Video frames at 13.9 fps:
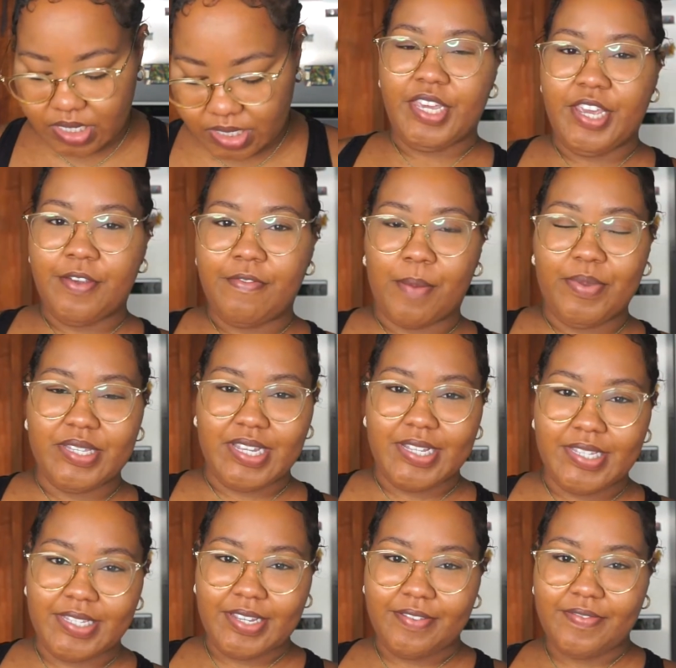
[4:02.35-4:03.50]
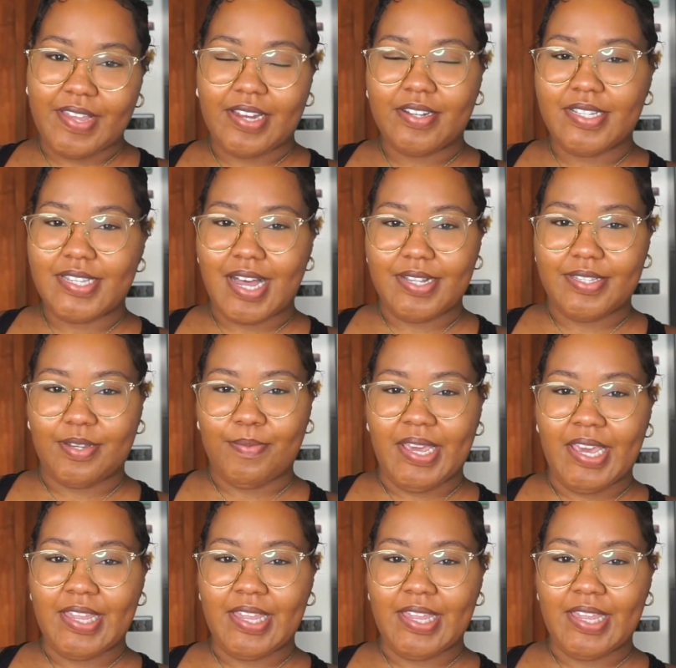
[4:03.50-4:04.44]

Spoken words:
The representative that contacted me,